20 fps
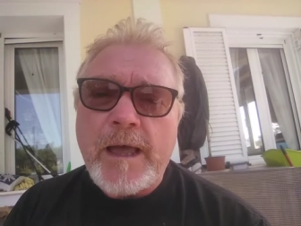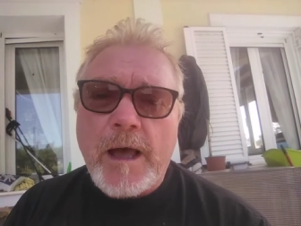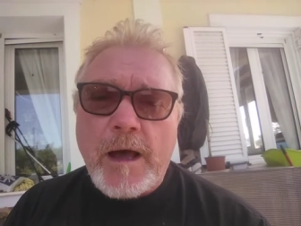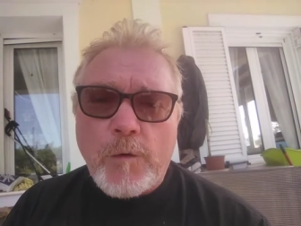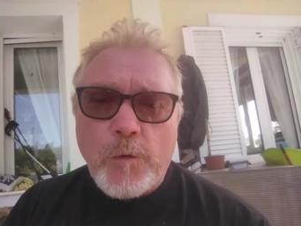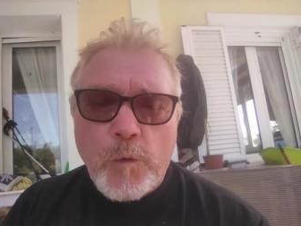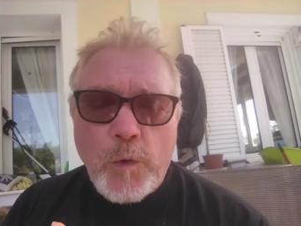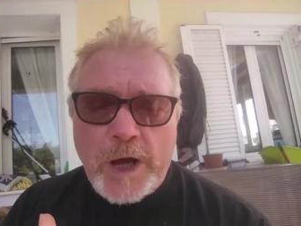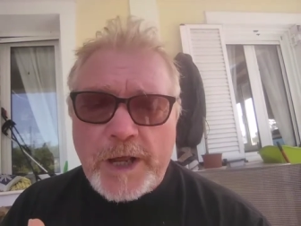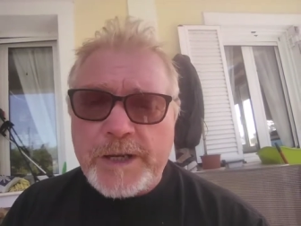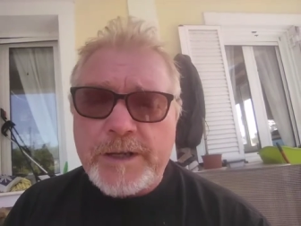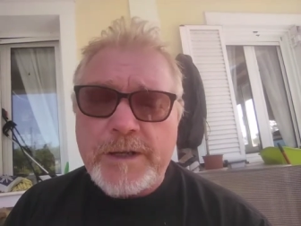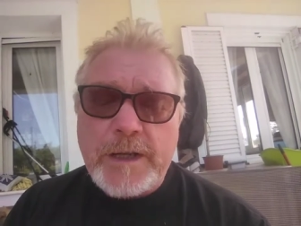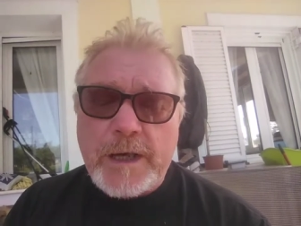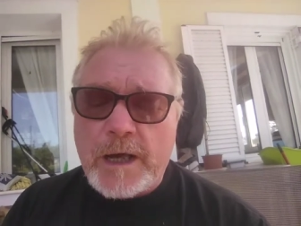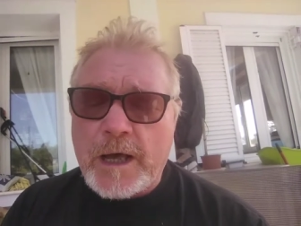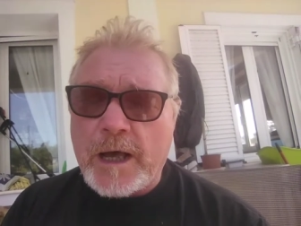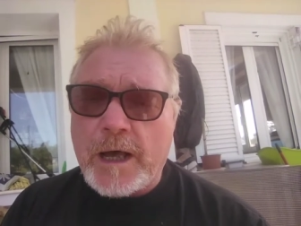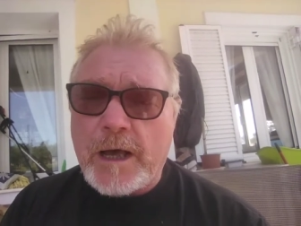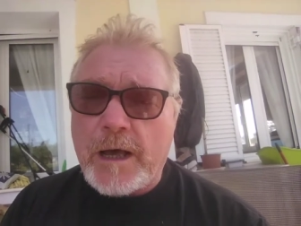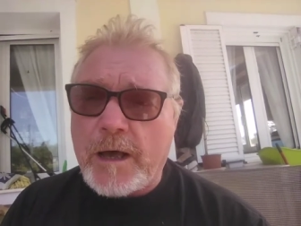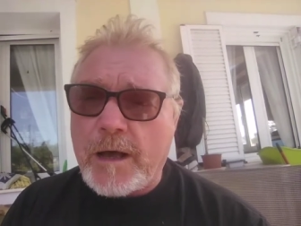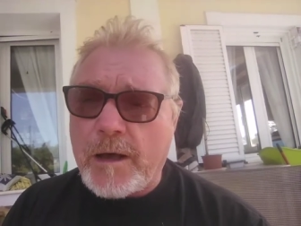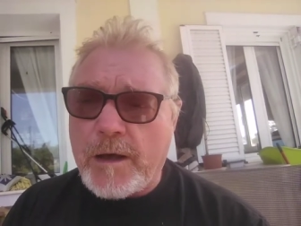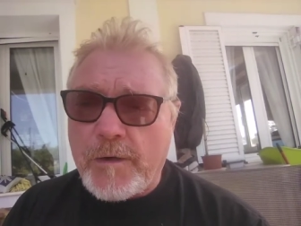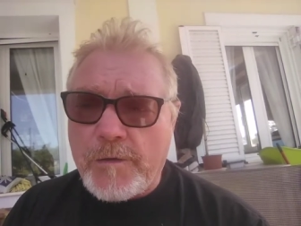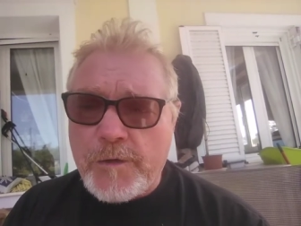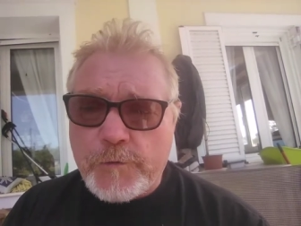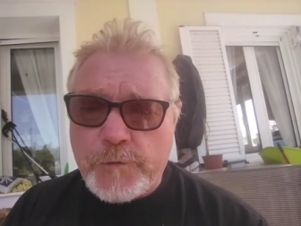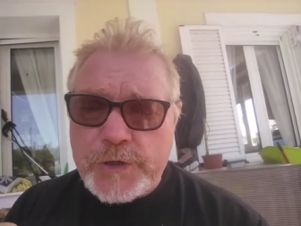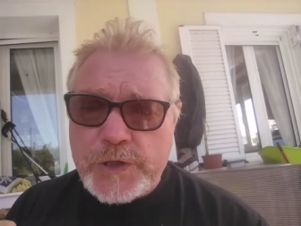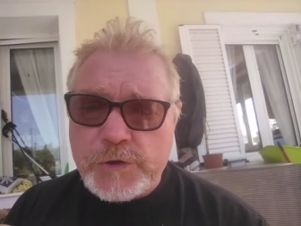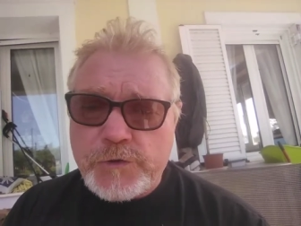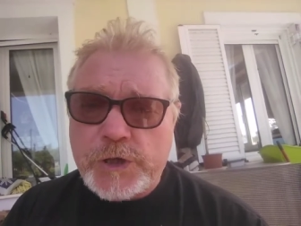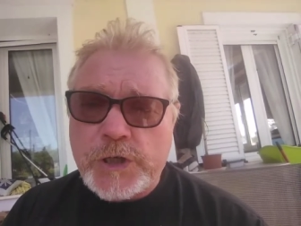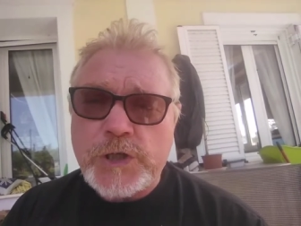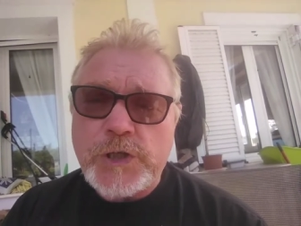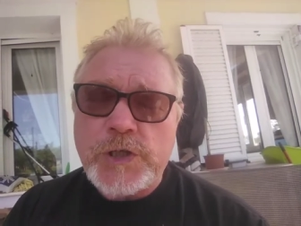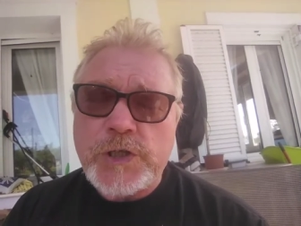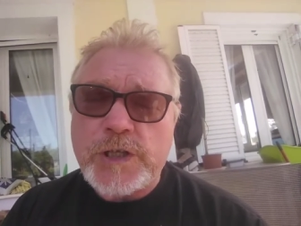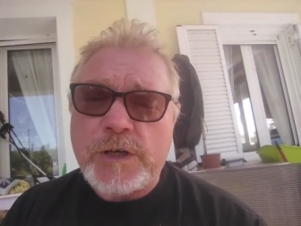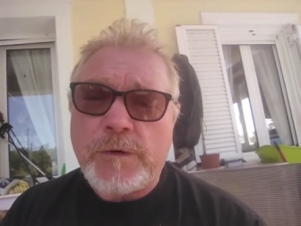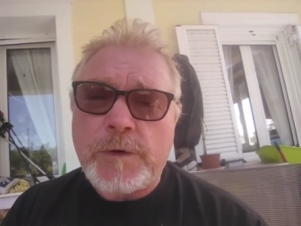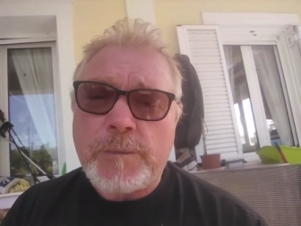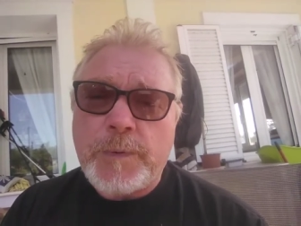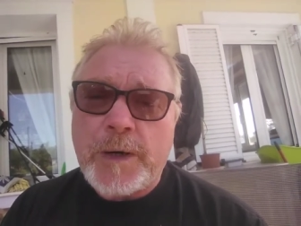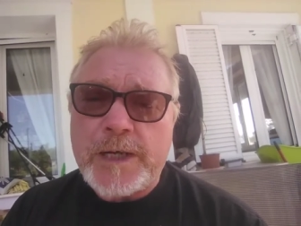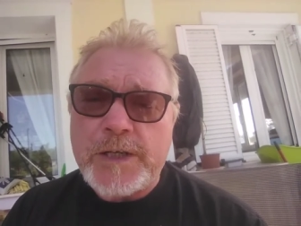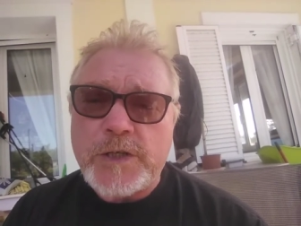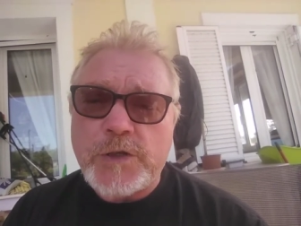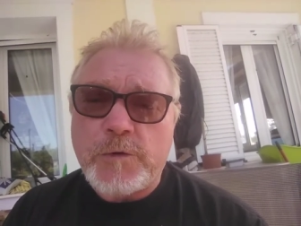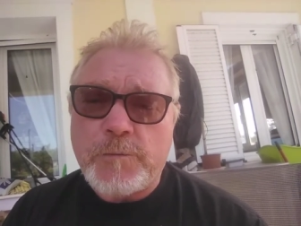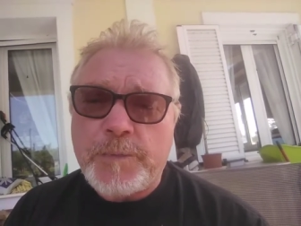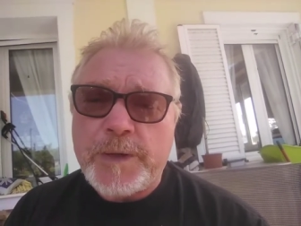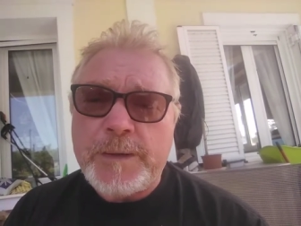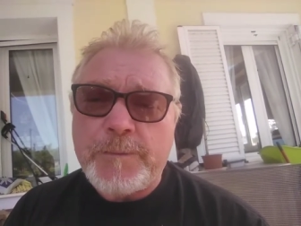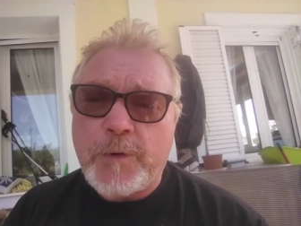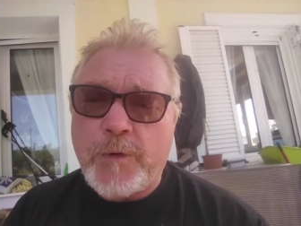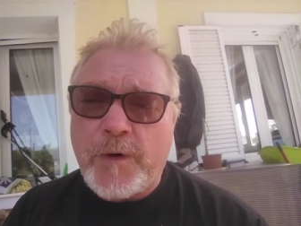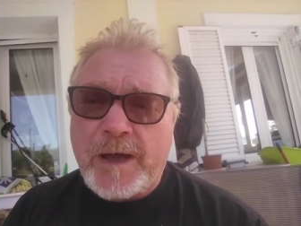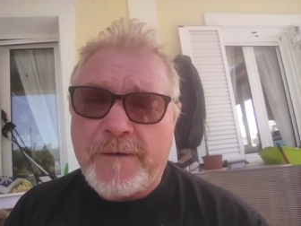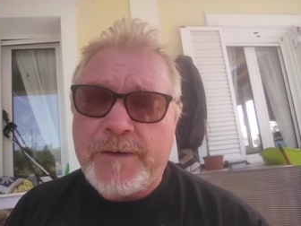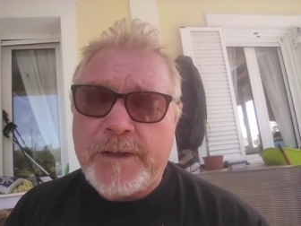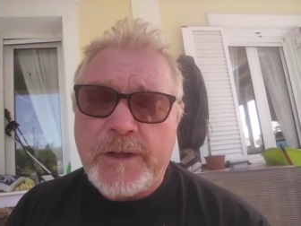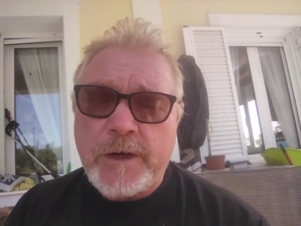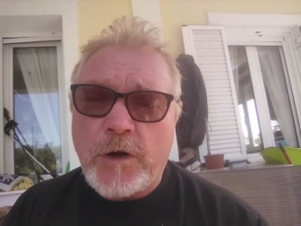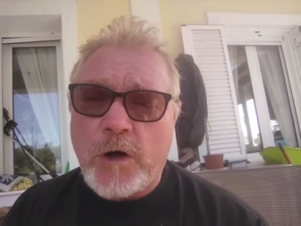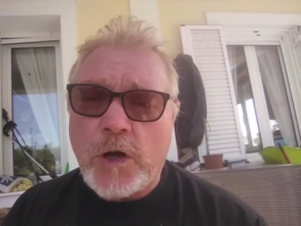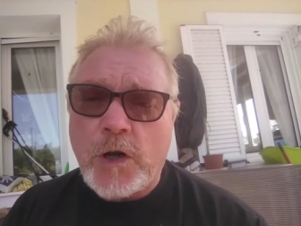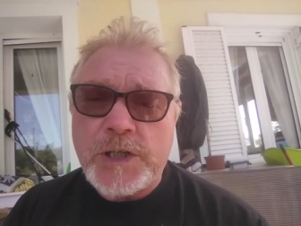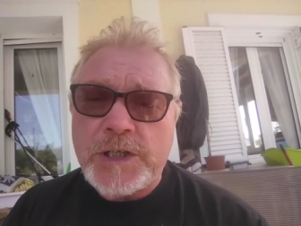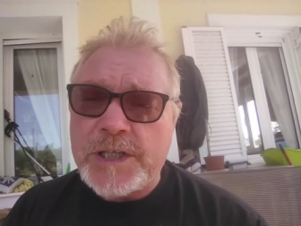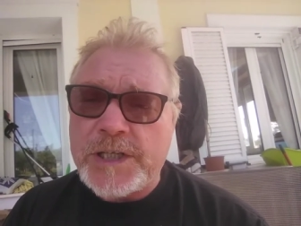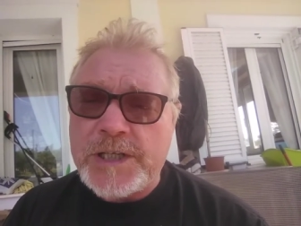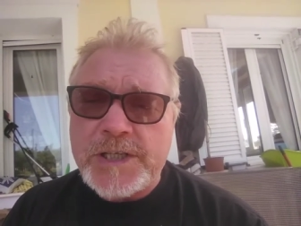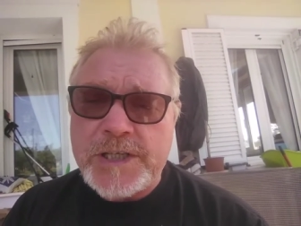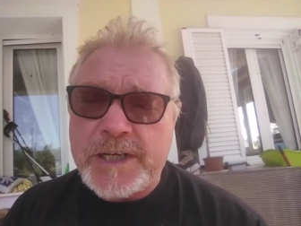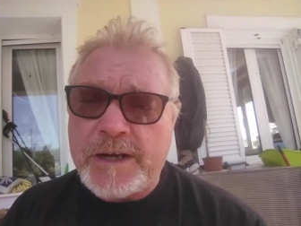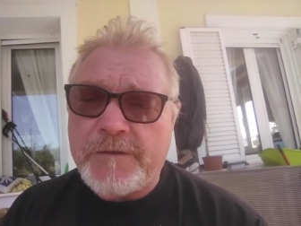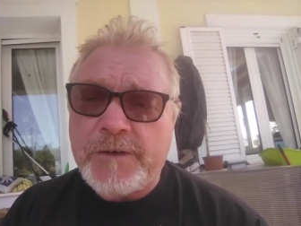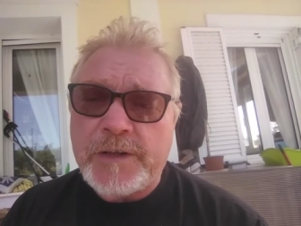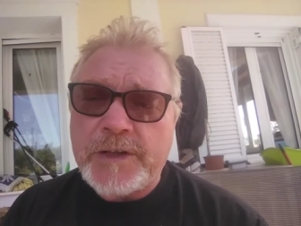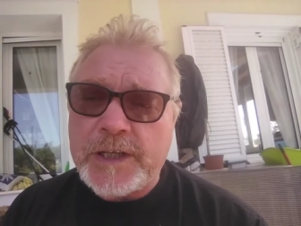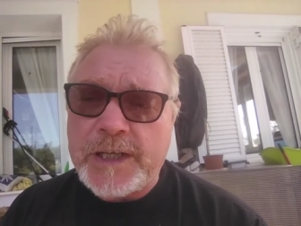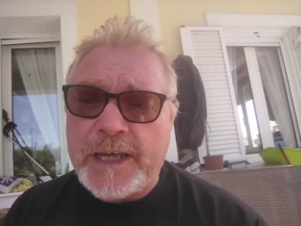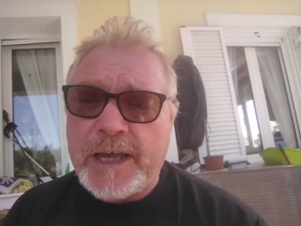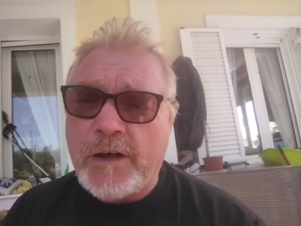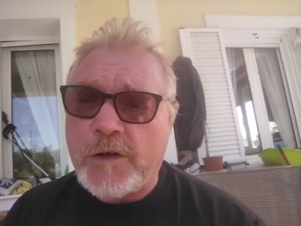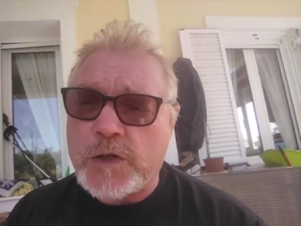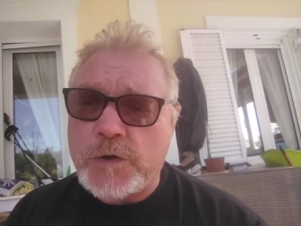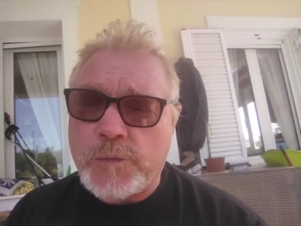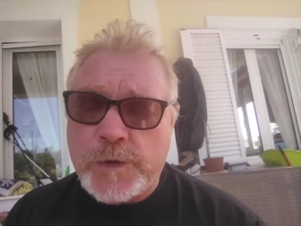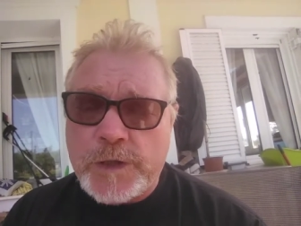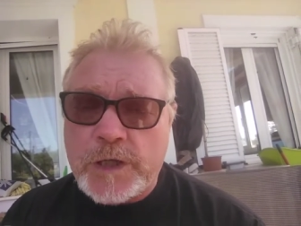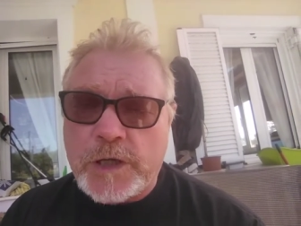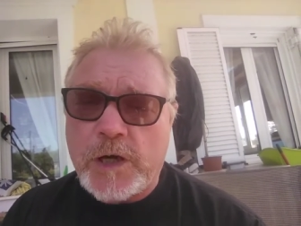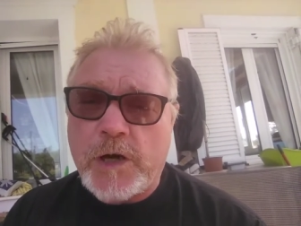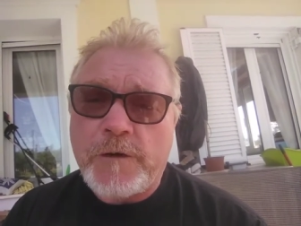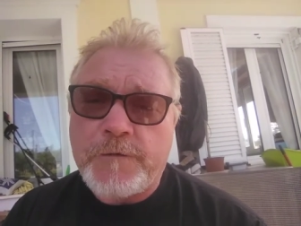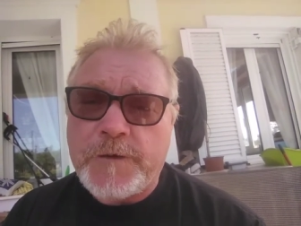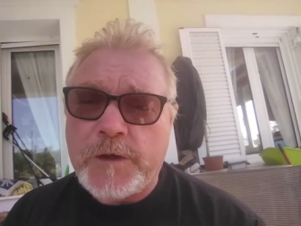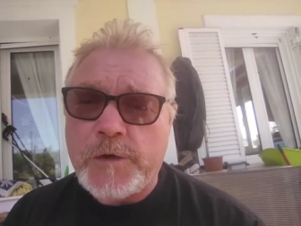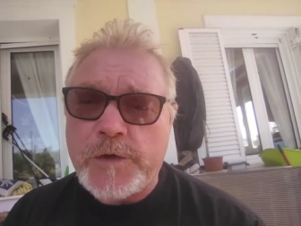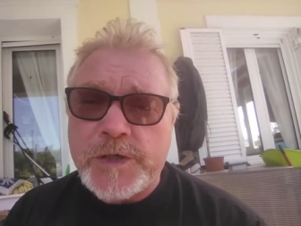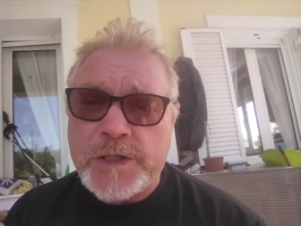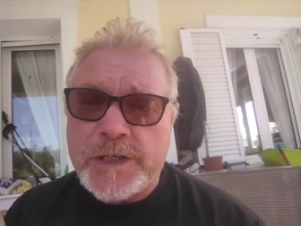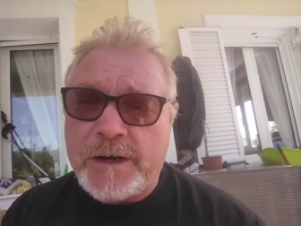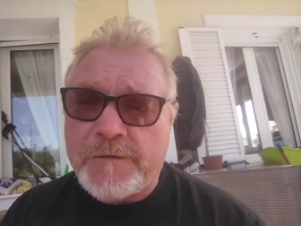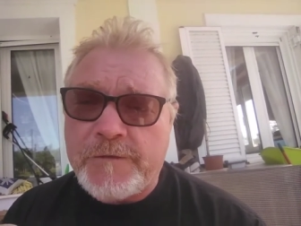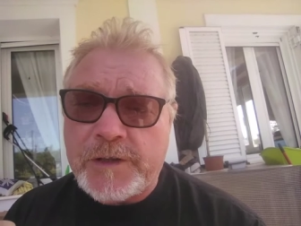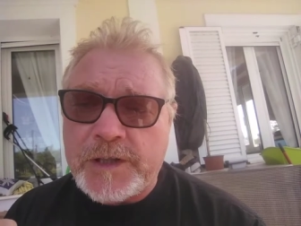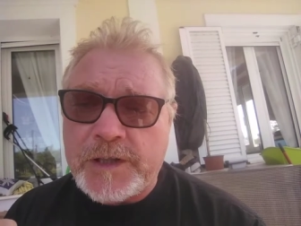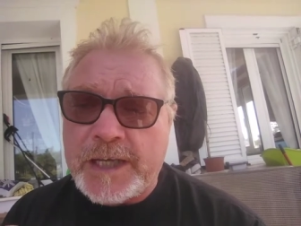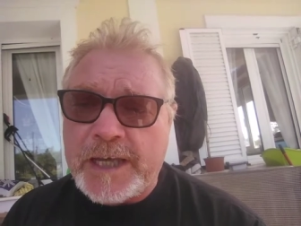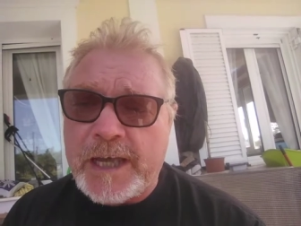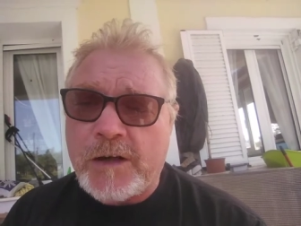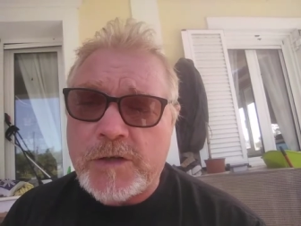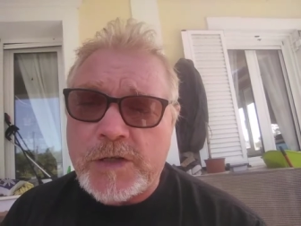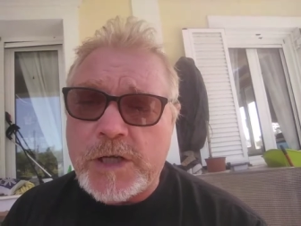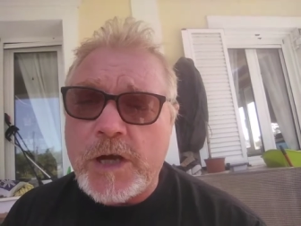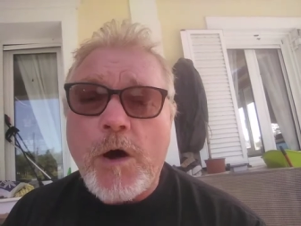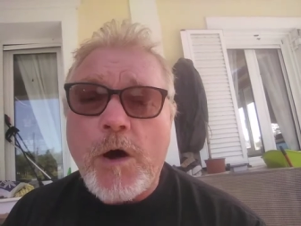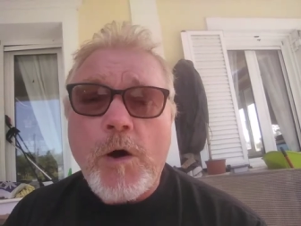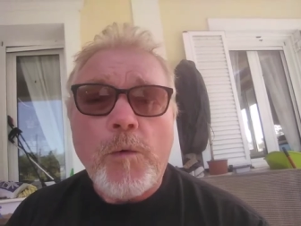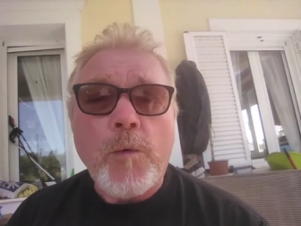One, the restrictions that were placed on people having their holidays and everything else, with curfews and everything else,